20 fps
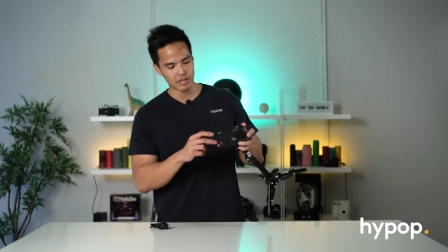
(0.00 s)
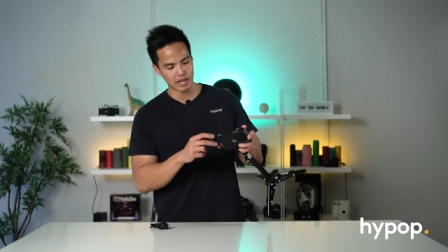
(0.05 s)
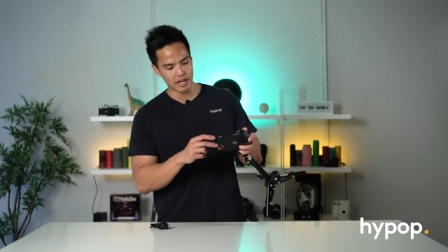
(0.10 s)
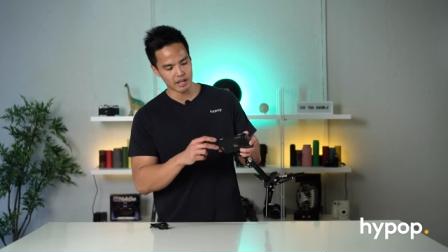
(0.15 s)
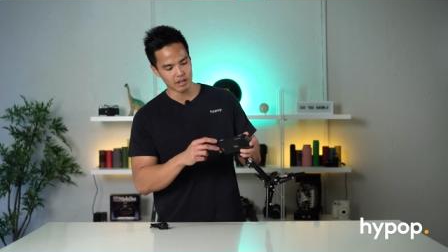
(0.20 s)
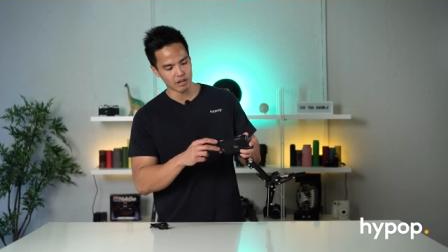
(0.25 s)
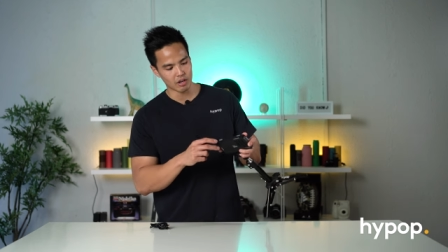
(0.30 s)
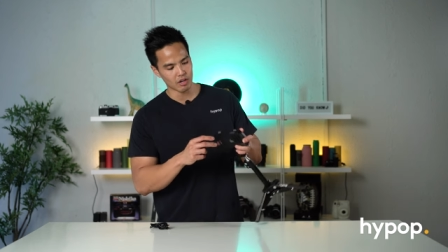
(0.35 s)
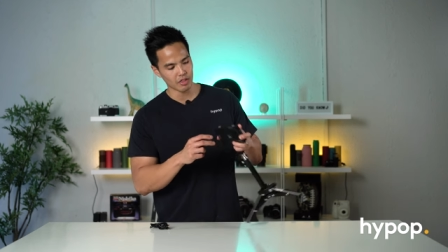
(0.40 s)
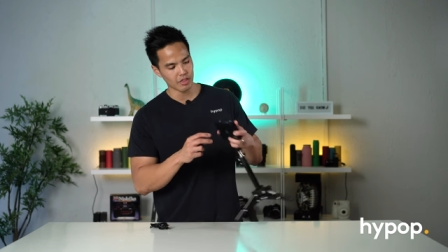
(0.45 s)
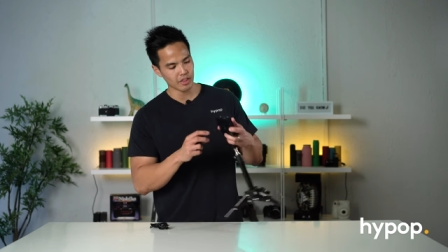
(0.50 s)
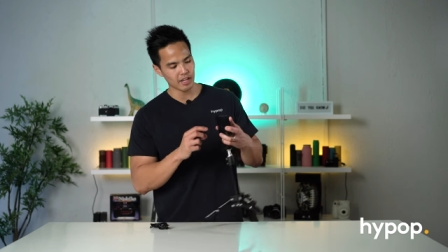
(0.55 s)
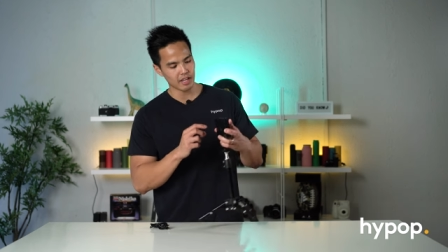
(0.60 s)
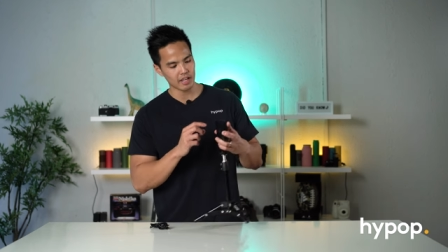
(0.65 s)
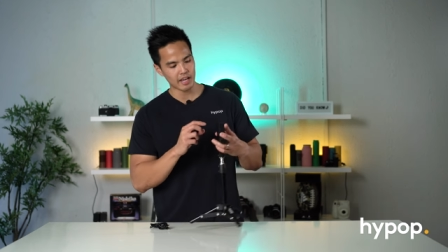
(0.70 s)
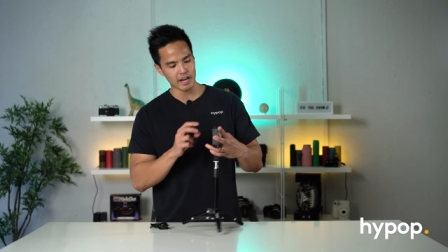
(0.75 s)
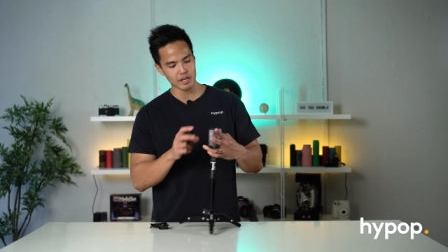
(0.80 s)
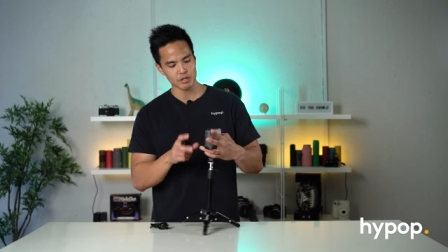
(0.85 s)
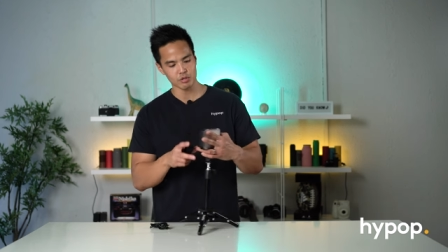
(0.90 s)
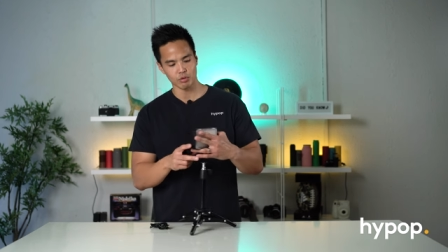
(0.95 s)
And on
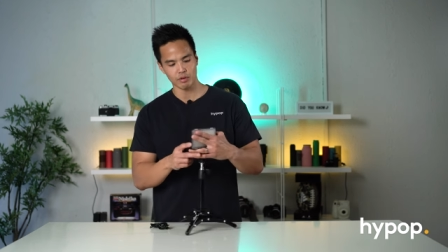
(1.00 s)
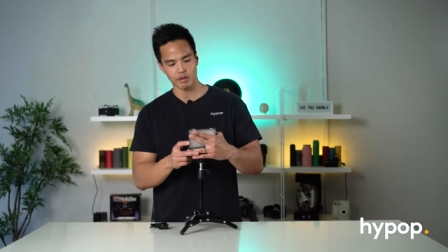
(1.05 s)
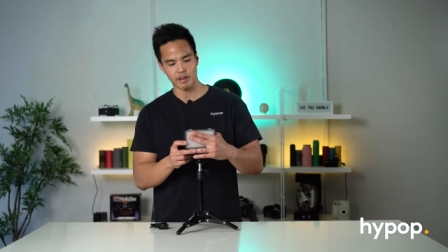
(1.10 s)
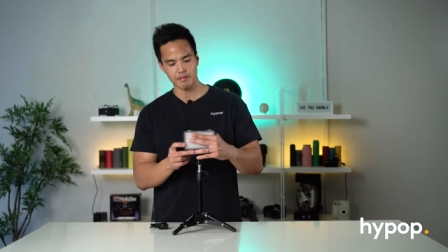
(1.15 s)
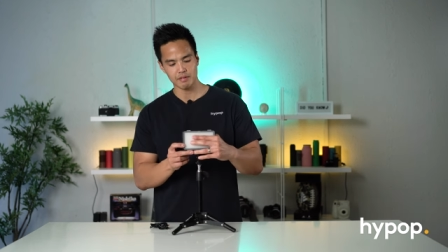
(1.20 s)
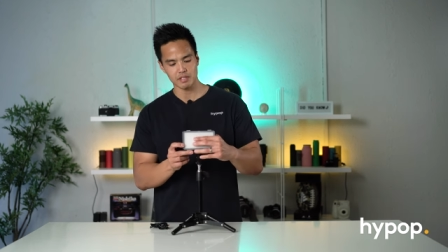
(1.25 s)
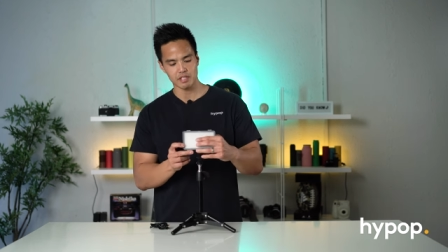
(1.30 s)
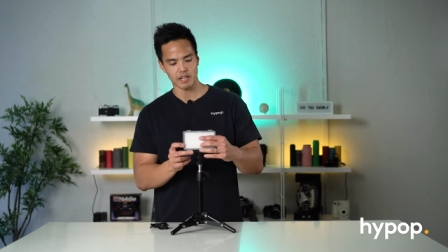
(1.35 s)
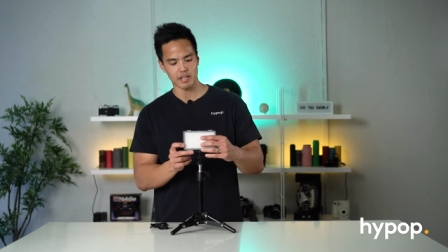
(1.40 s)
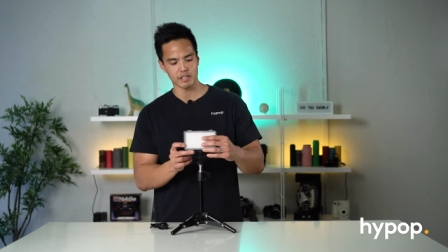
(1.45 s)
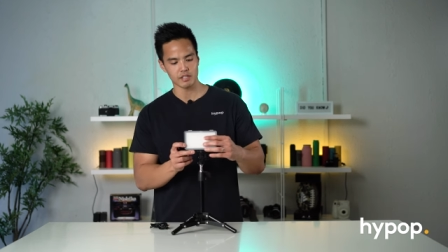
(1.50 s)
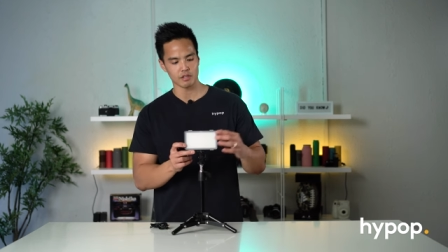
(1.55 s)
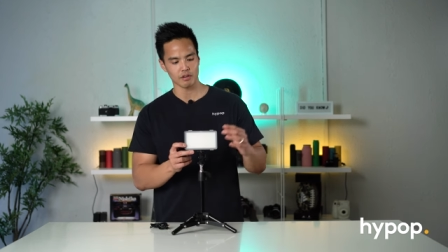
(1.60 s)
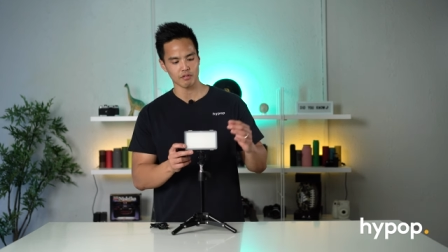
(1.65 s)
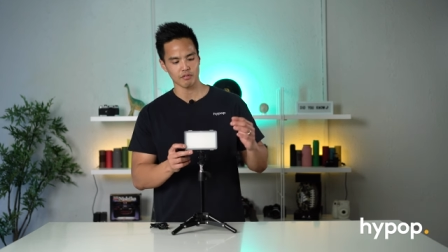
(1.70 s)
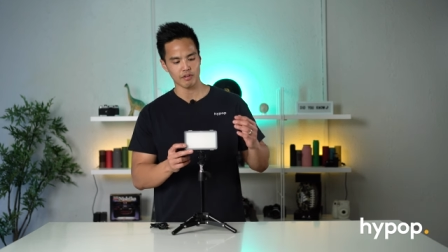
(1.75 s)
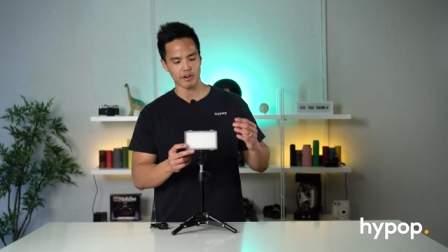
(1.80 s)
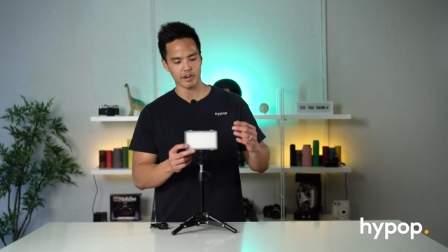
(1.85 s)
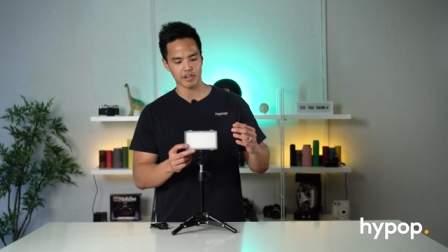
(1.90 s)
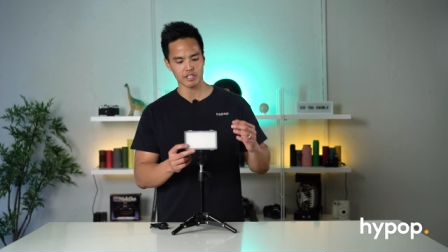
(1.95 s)
the actual left side, so
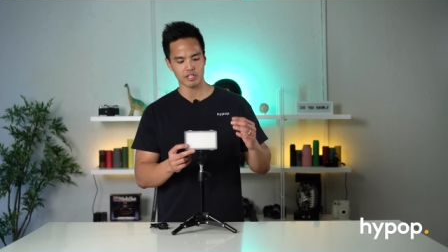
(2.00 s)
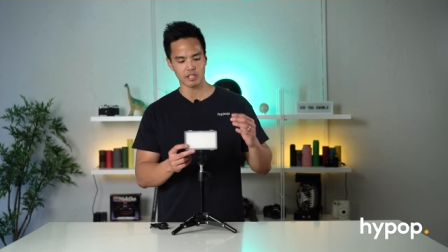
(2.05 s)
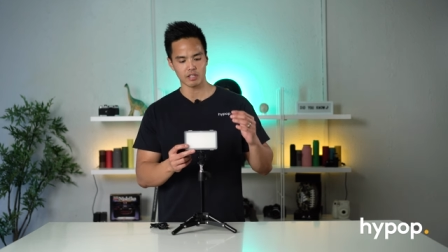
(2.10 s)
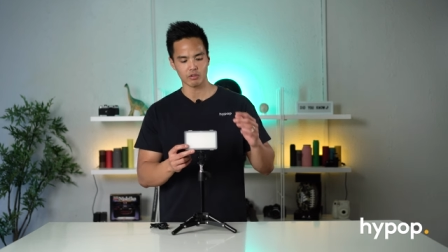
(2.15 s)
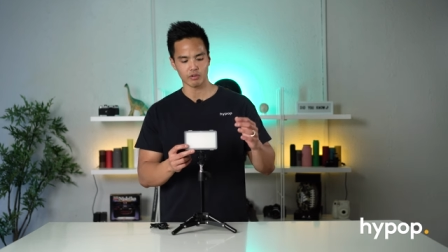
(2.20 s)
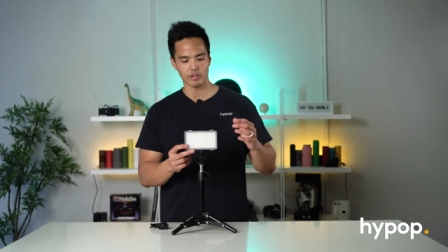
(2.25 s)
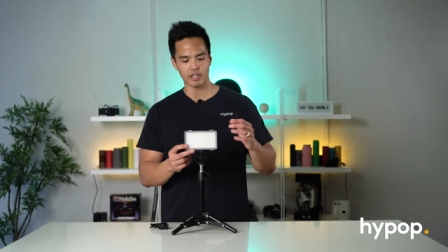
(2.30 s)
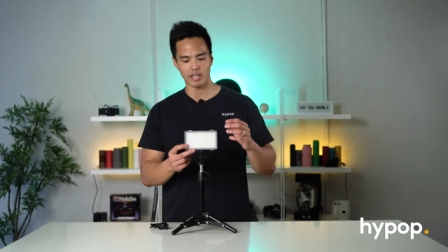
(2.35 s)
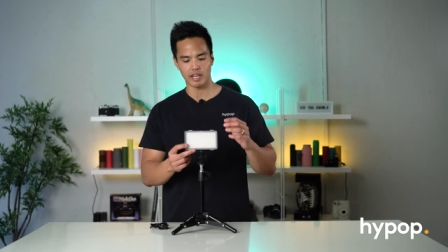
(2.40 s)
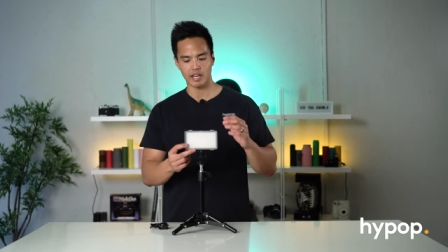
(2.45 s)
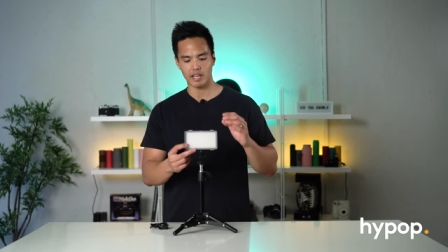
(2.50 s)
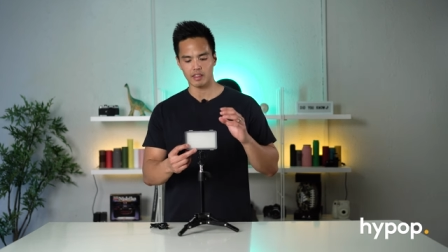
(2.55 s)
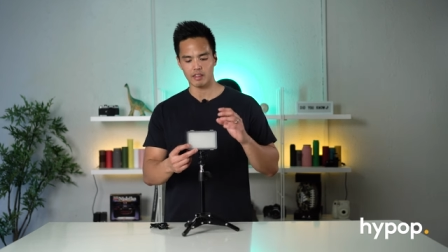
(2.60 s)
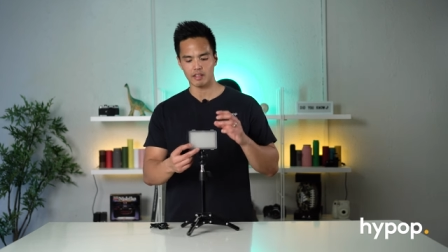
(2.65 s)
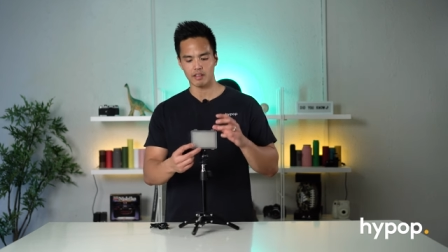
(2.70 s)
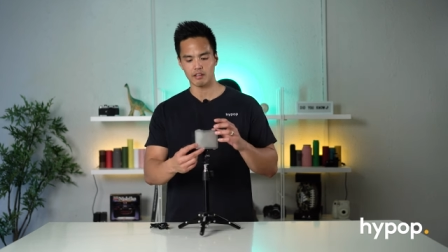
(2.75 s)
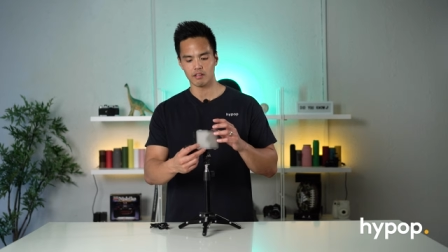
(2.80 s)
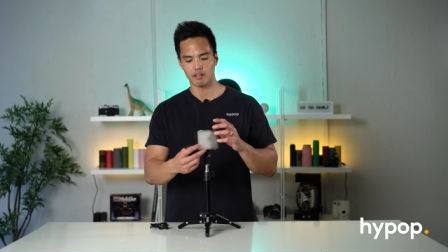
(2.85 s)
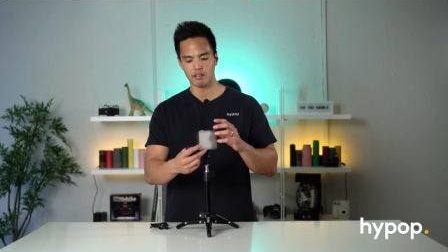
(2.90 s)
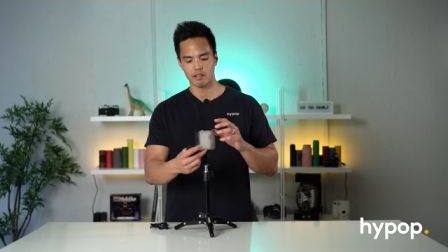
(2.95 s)
if you're actually looking at
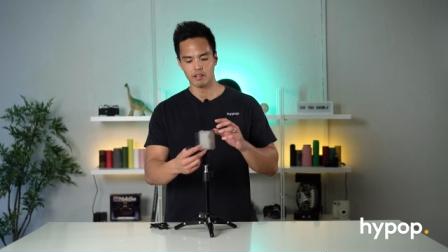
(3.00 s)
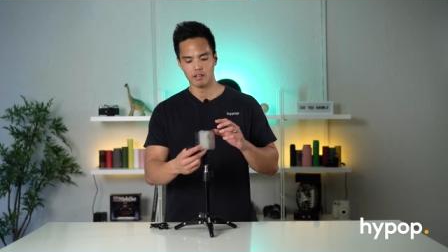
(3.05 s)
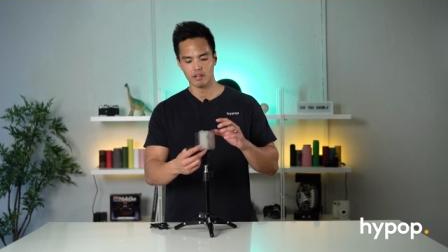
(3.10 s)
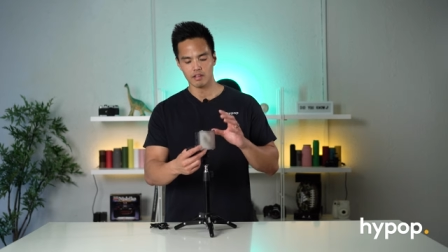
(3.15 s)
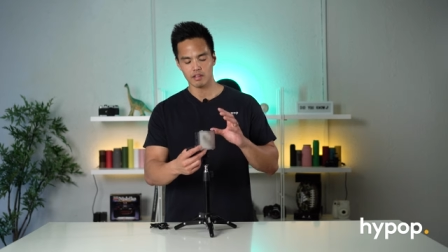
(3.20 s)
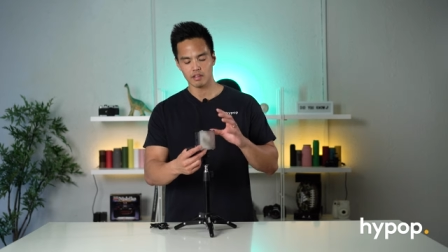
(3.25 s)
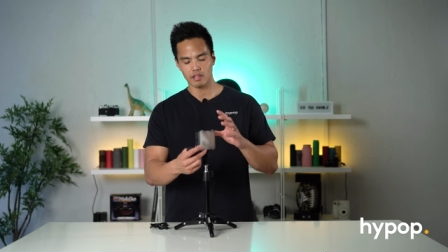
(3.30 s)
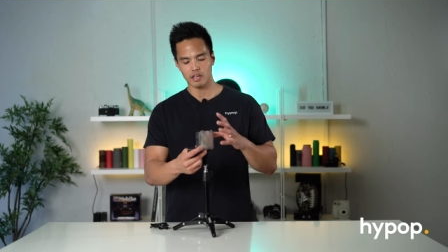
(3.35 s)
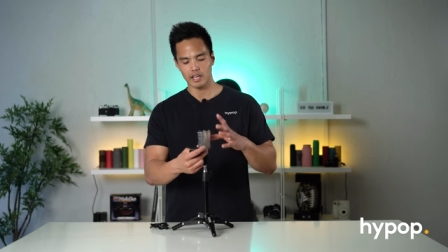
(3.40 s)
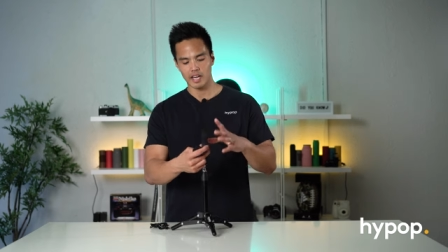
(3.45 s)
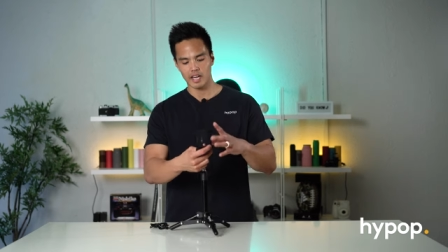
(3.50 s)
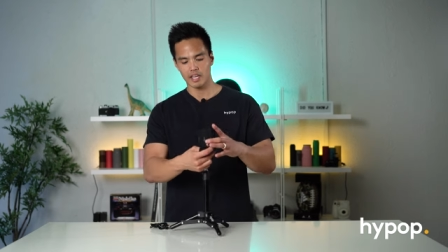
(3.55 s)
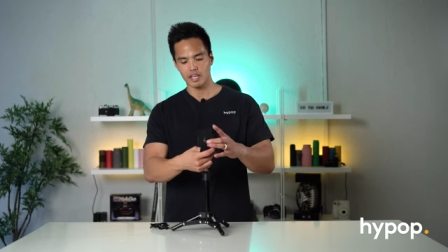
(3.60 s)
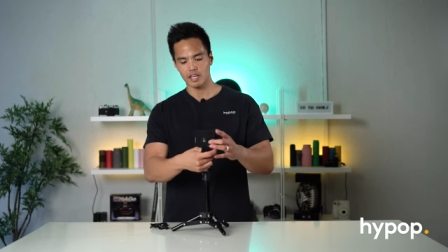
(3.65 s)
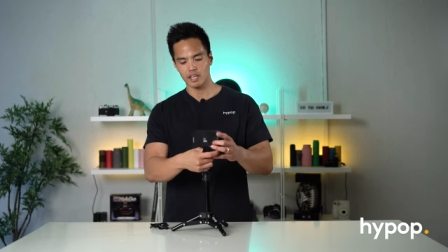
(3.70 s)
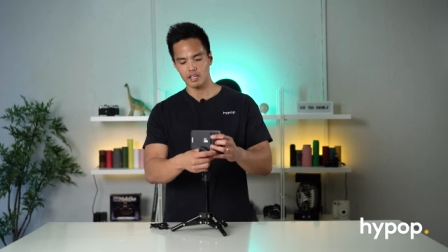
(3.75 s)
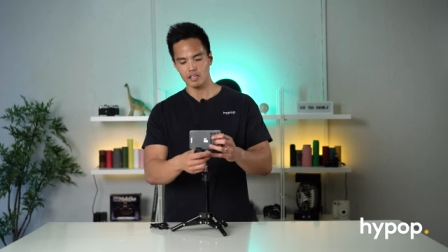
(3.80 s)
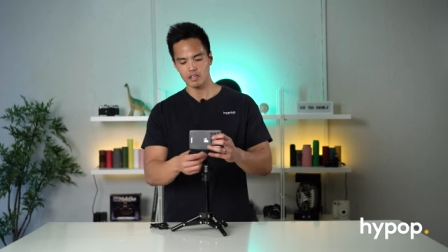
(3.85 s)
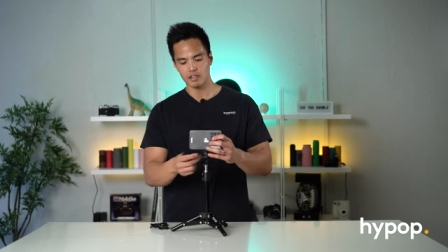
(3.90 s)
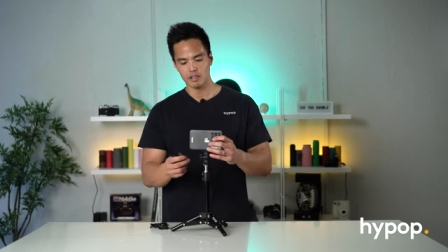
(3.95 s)
the light
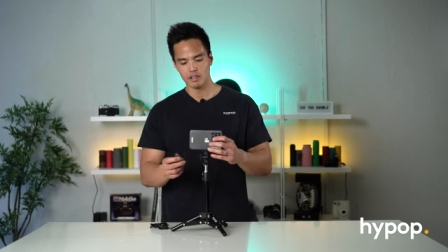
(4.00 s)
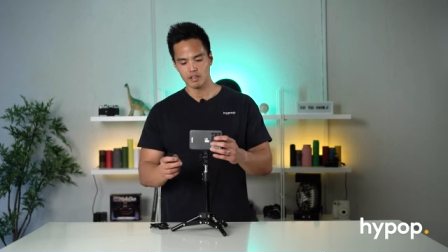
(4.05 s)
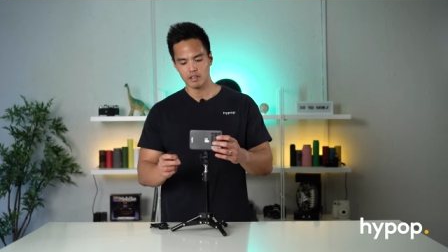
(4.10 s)
here,